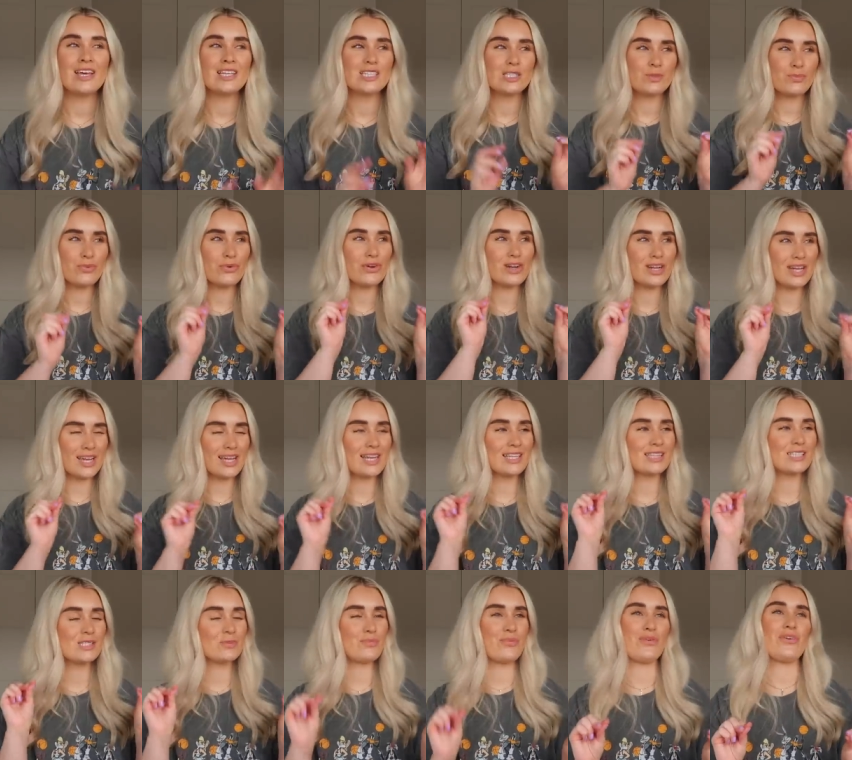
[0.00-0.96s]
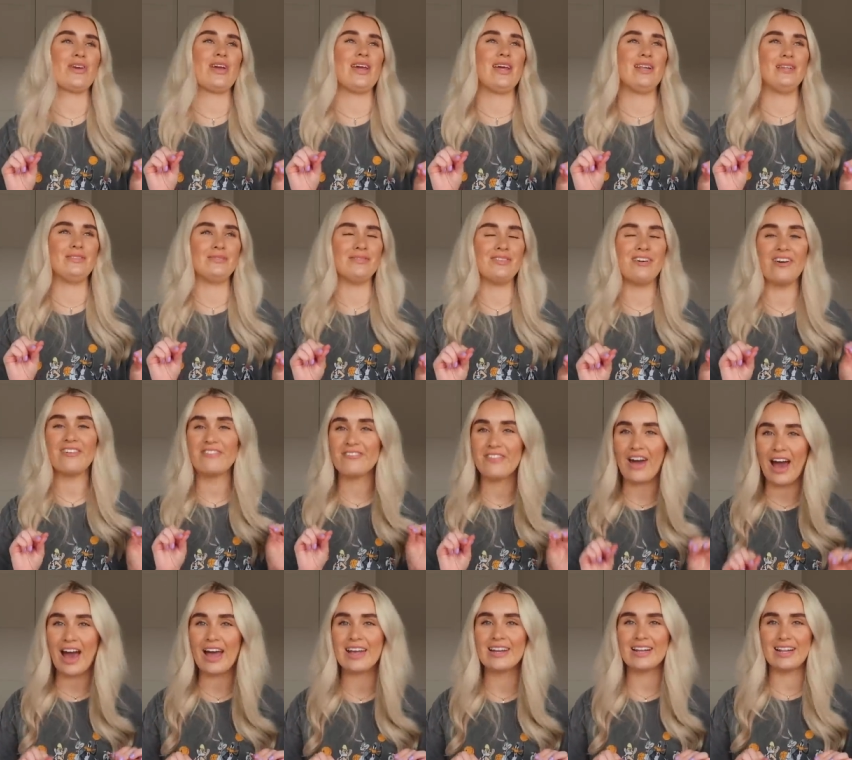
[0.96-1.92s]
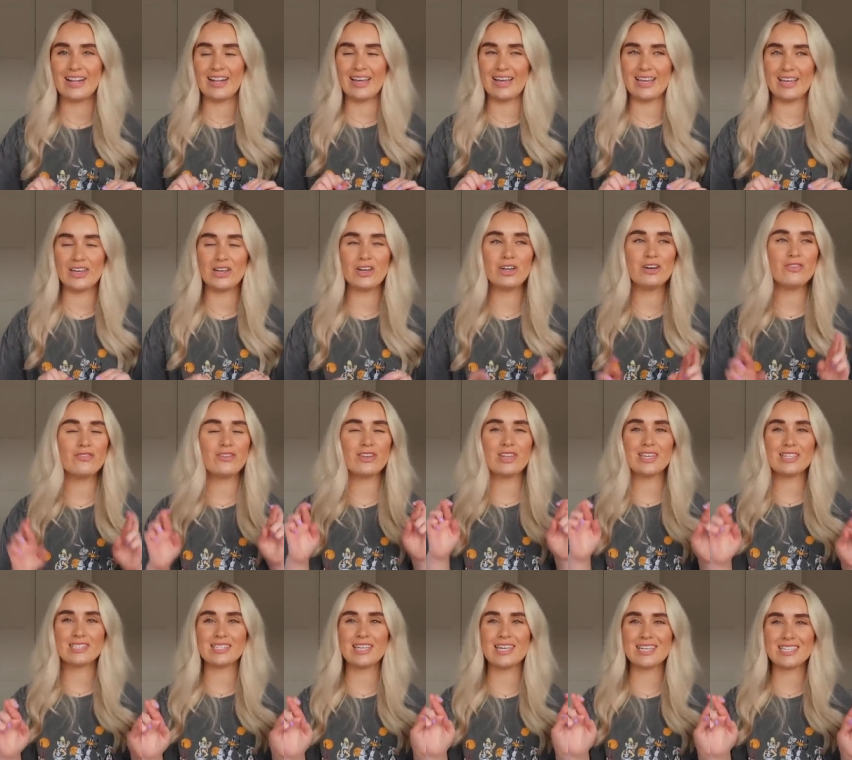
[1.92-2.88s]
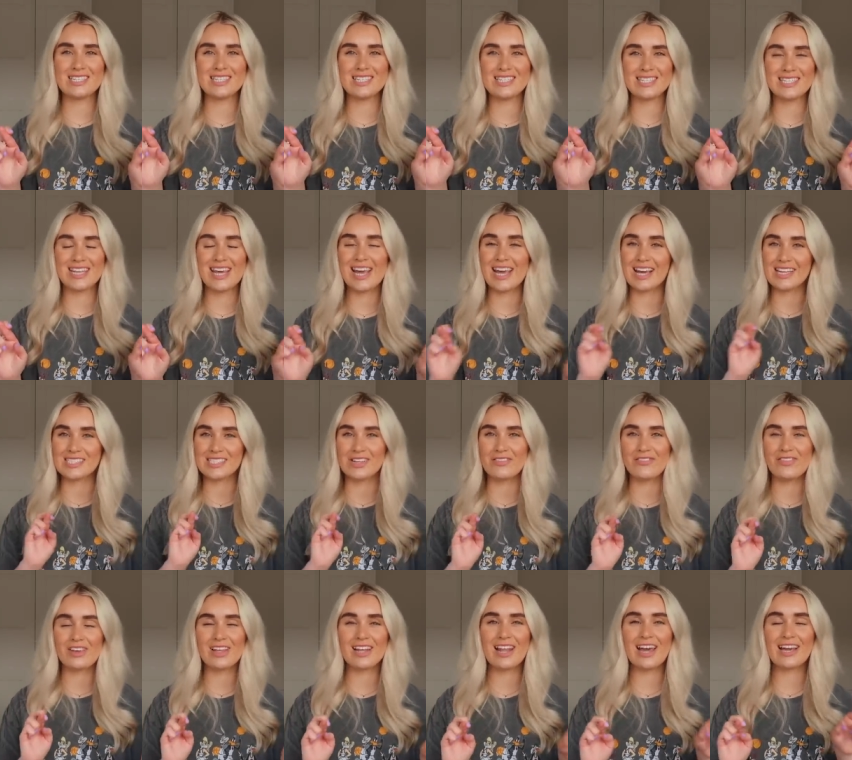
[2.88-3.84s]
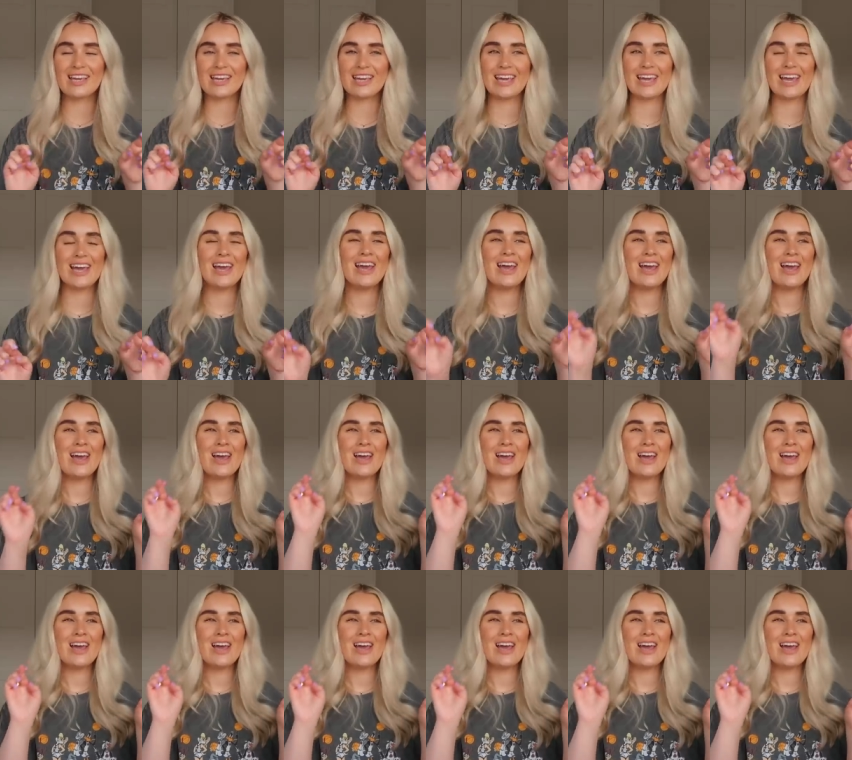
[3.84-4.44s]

Spring is springing, finally. Hopefully it's here to stay because I feel like it